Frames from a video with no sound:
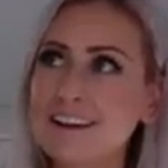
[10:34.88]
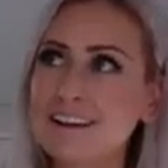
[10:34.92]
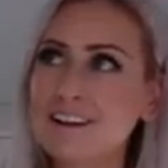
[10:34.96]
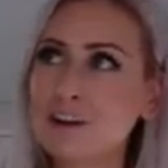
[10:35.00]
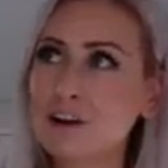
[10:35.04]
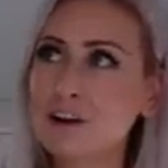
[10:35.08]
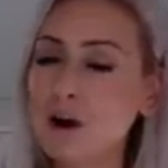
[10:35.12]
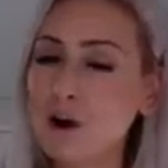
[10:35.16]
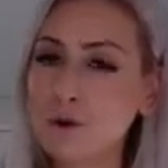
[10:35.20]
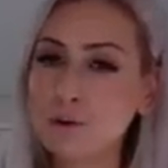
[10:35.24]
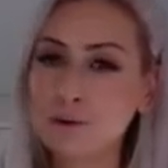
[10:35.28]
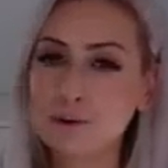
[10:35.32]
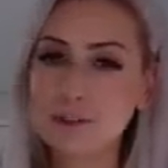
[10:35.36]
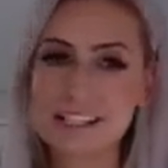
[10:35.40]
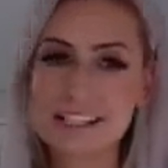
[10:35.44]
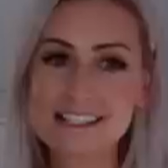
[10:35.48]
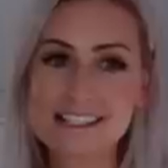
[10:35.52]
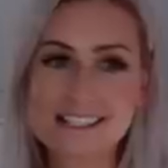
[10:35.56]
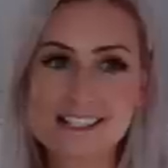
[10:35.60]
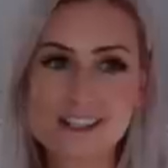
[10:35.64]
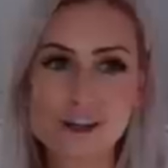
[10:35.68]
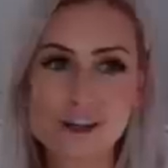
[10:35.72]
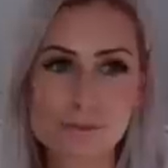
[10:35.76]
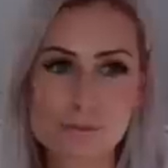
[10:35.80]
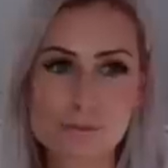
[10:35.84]
goal
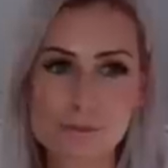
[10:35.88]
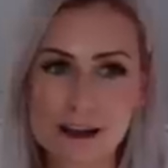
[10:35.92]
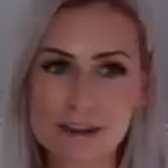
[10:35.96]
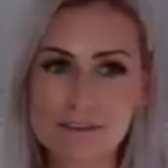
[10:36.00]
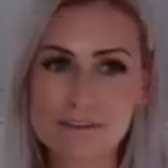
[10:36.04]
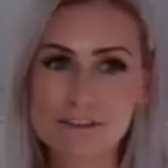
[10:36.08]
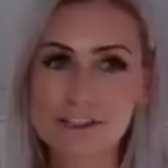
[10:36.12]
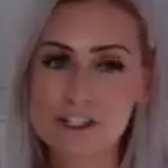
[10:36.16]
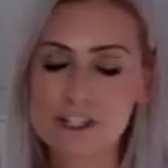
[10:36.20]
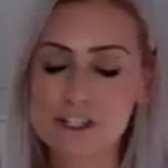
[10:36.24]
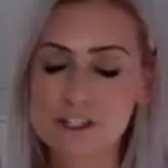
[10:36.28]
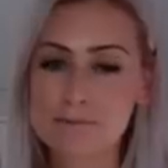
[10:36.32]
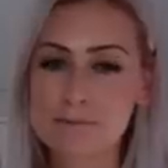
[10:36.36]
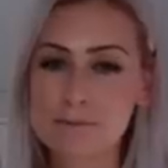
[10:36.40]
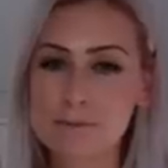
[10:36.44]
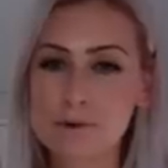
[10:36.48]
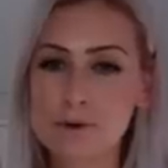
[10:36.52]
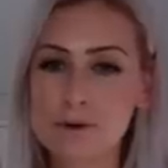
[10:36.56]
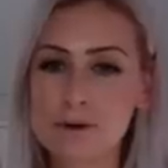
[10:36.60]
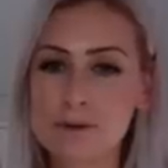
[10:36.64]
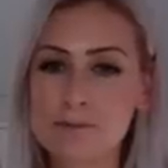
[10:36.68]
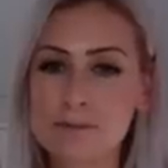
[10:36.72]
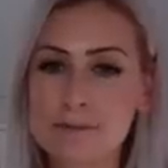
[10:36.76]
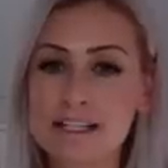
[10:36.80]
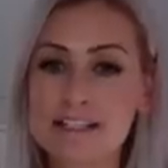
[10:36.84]
list, on my vision
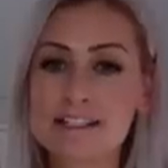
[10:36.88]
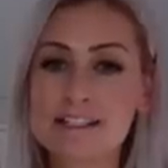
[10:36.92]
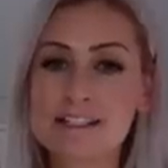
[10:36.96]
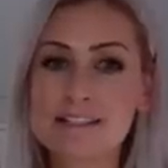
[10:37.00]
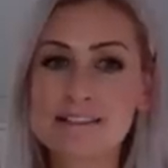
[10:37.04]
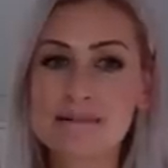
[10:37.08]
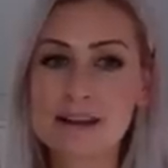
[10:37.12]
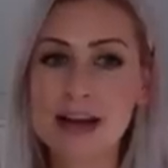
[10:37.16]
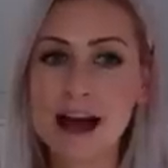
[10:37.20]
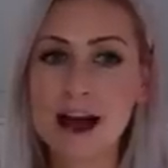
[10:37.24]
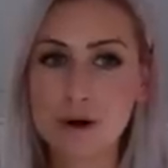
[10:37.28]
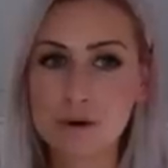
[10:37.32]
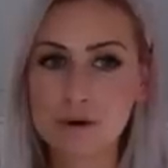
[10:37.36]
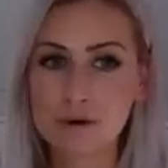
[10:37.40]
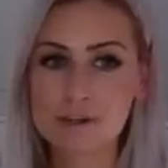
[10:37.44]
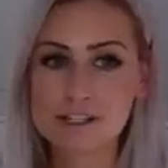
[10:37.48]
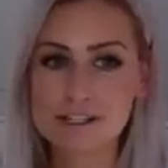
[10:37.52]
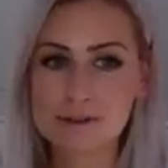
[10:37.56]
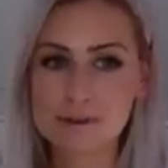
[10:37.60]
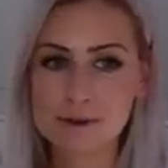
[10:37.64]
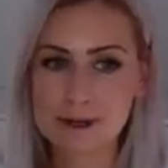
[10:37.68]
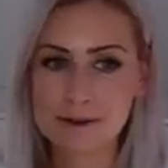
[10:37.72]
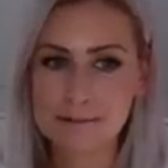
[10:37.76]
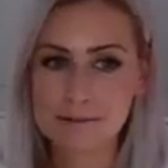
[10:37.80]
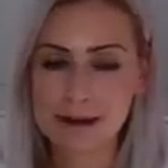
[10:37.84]
board, because health is
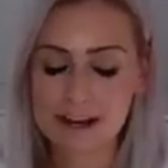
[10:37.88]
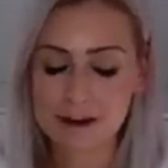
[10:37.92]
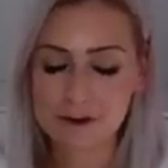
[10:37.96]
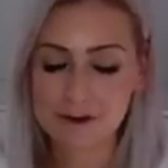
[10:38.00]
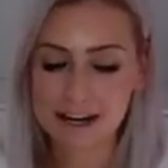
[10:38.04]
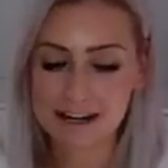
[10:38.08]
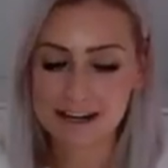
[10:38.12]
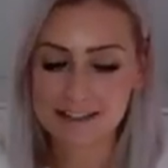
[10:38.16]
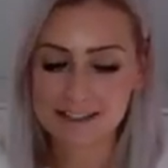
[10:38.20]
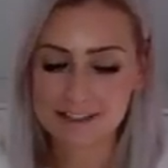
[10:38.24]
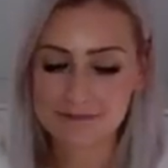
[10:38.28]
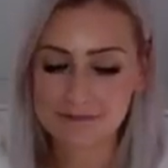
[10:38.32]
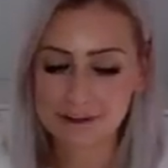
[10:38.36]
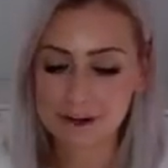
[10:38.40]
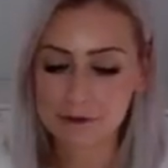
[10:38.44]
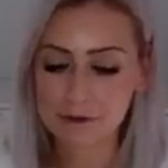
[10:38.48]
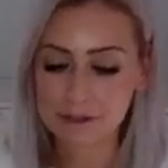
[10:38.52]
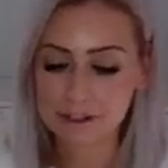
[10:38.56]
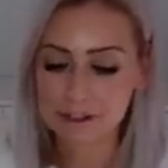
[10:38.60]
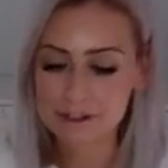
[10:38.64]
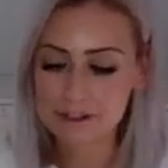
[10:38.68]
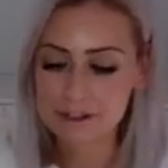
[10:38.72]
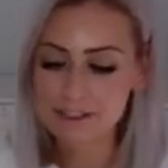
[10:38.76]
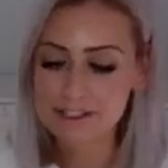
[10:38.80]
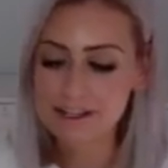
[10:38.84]
one of my greatest
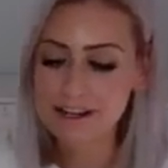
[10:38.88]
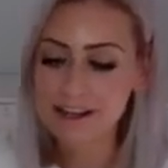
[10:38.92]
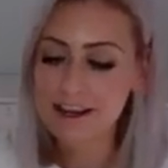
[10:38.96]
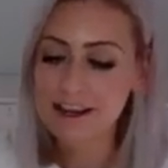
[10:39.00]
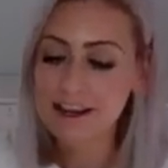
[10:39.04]
values.